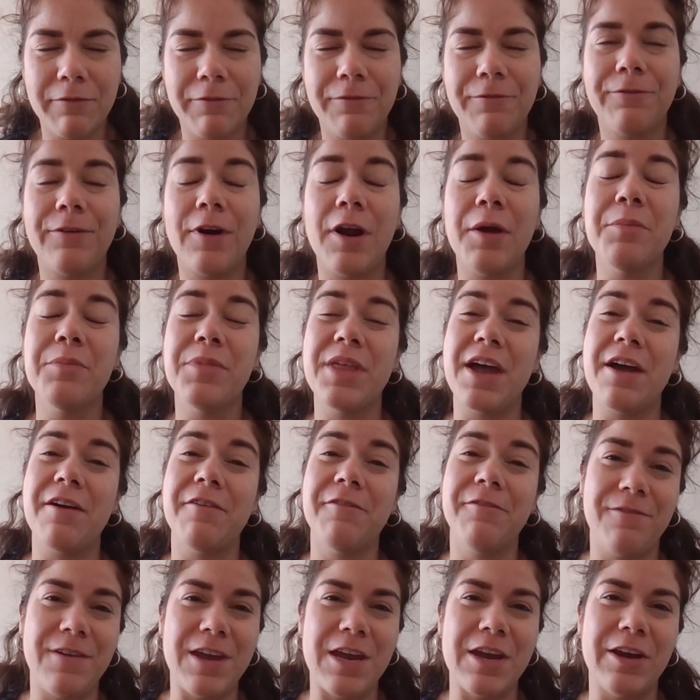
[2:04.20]
from
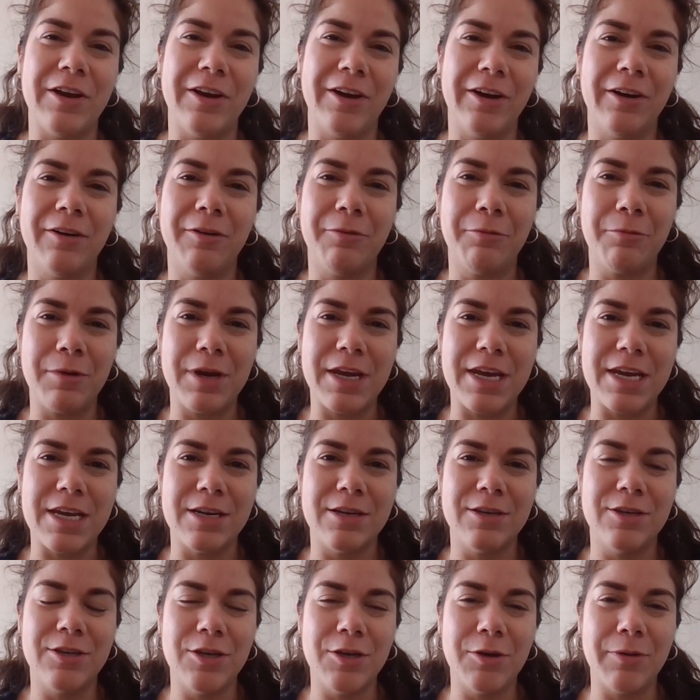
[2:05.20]
that fear,
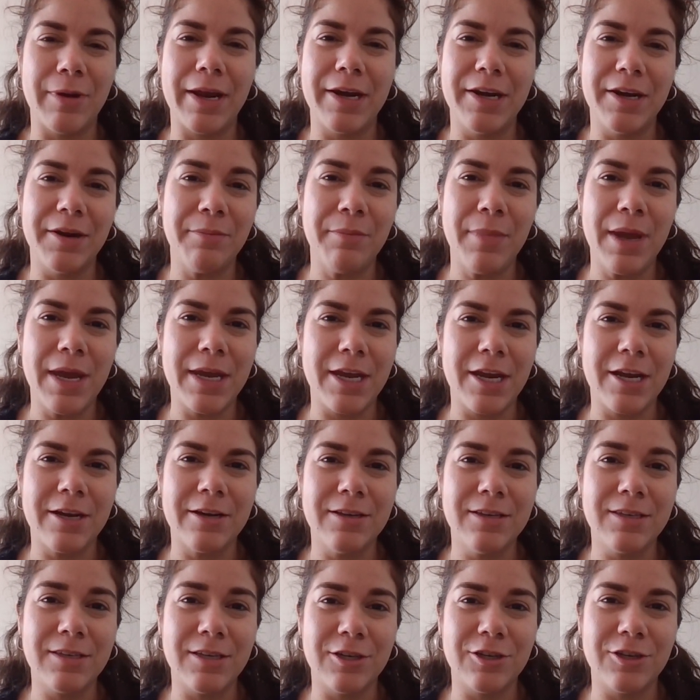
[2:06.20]
we do end up making
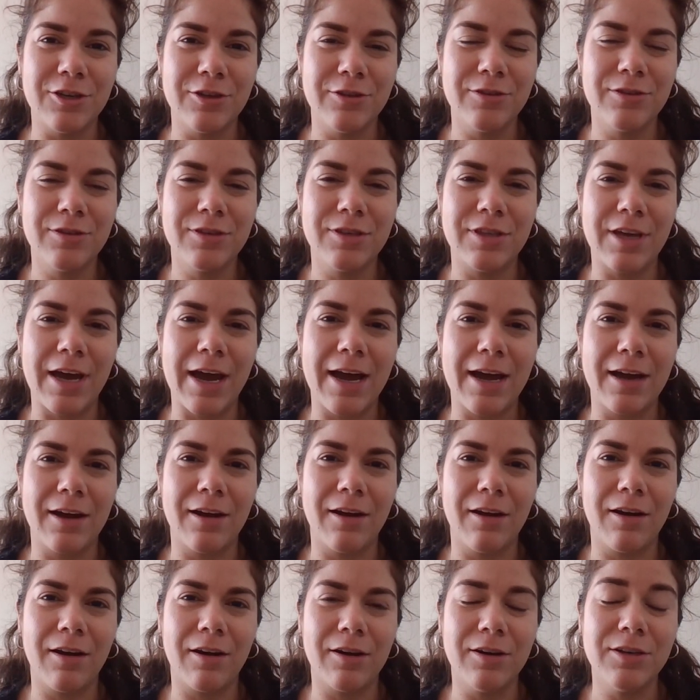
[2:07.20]
decisions that
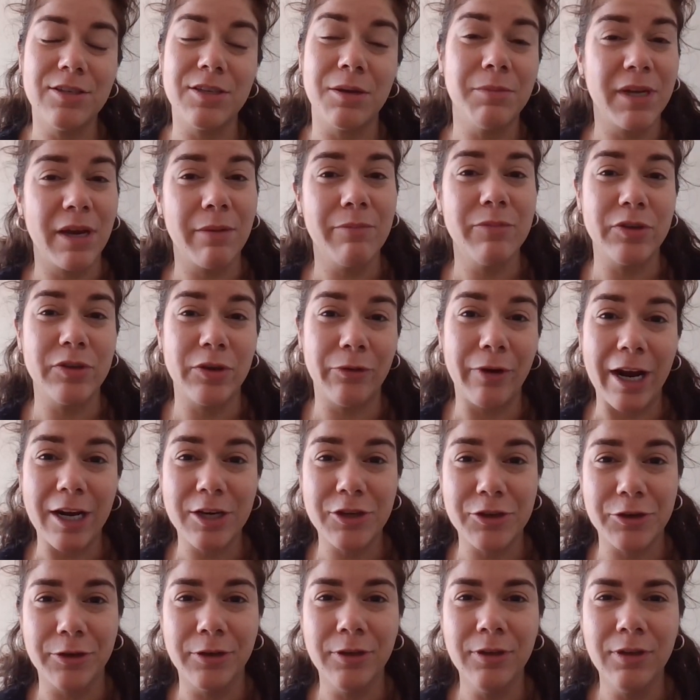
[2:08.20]
are sometimes
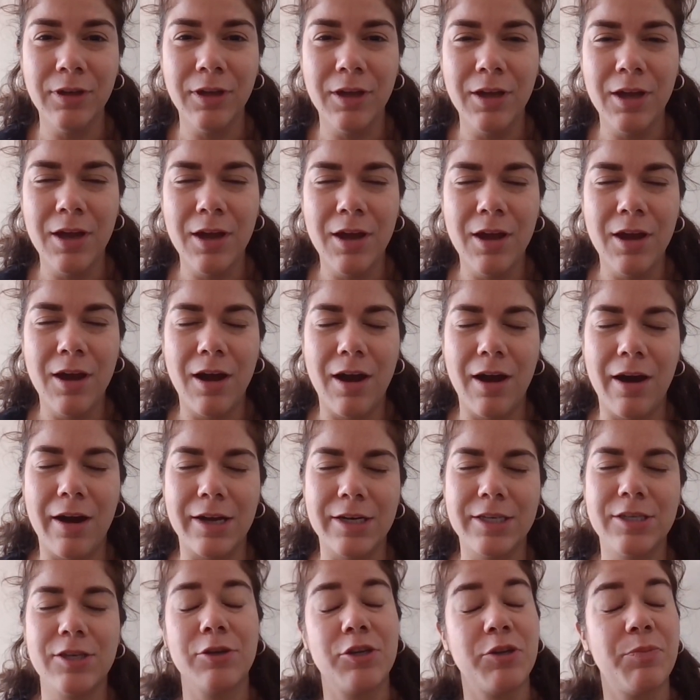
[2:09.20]
irrational.
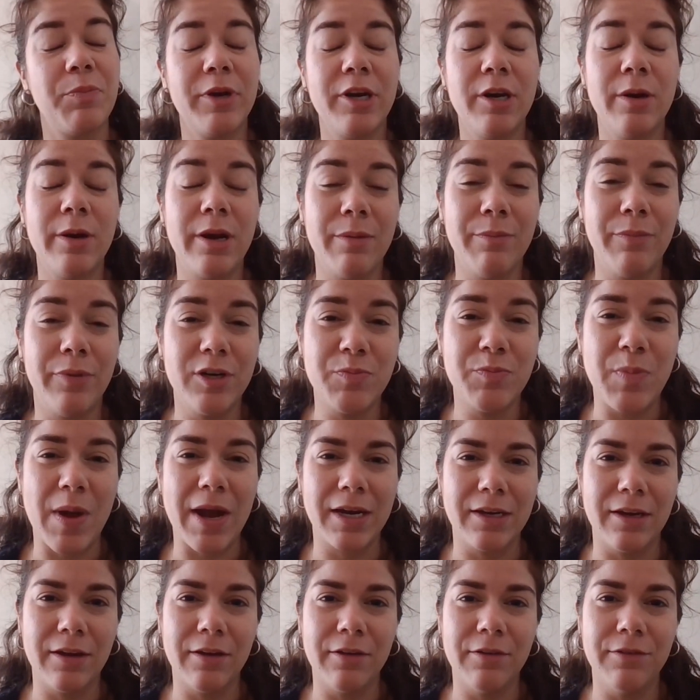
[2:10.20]
So to put it in
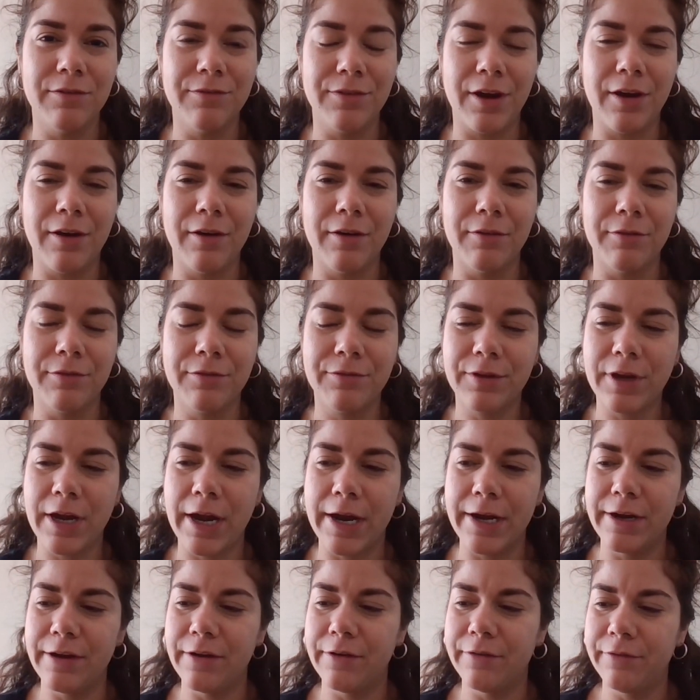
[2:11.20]
perspective of
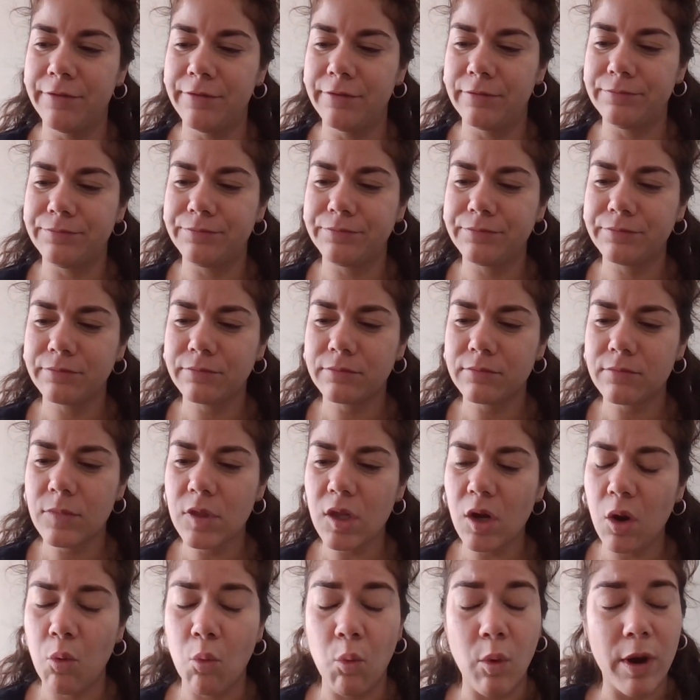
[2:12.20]
kind of
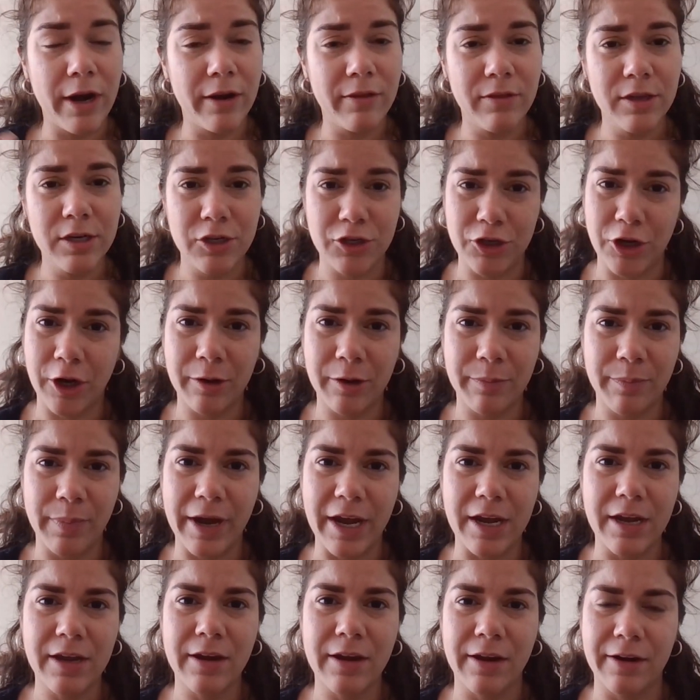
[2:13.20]
where the shark
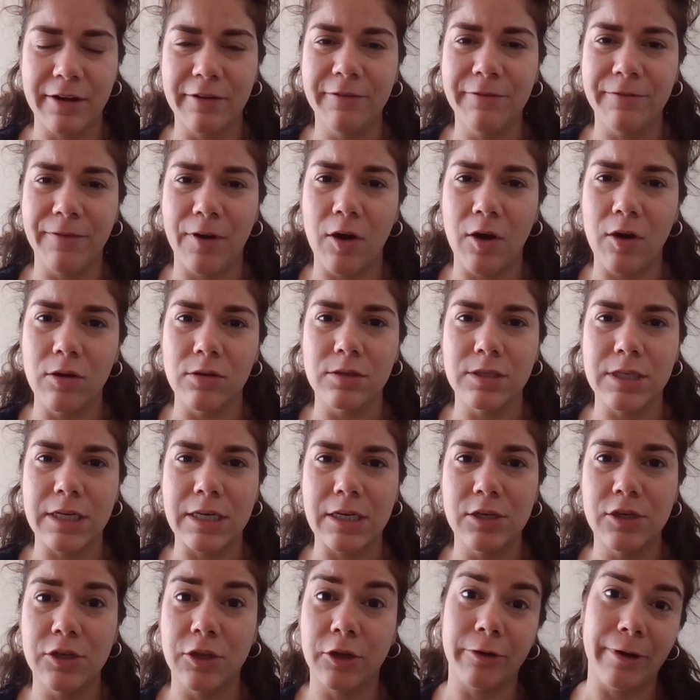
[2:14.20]
bite kind of falls
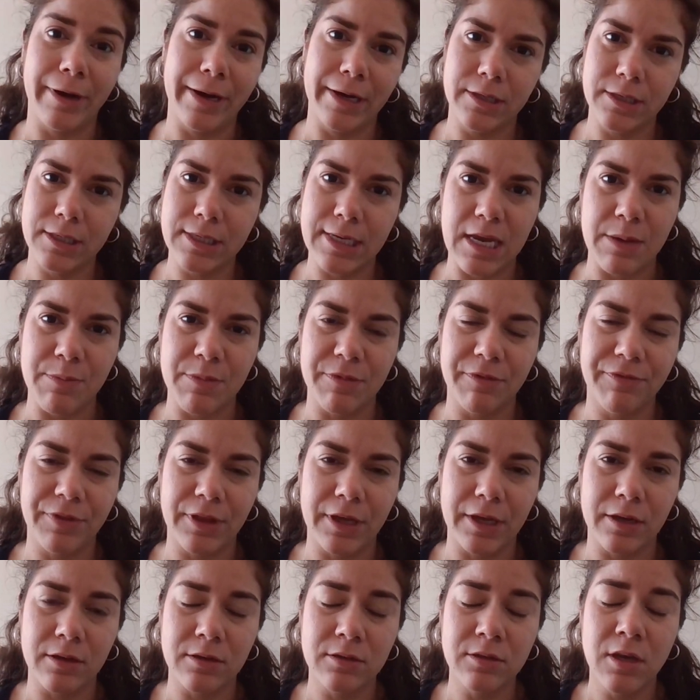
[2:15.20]
into the grand scheme of
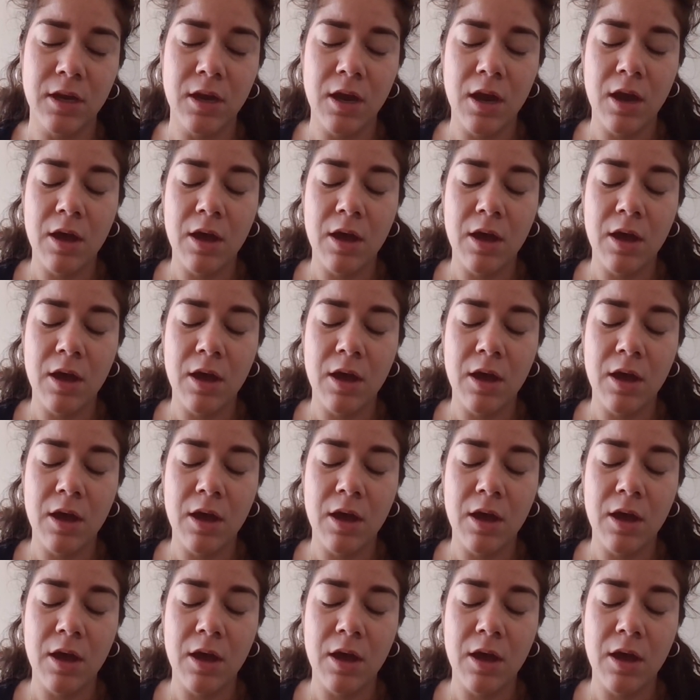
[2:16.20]
things,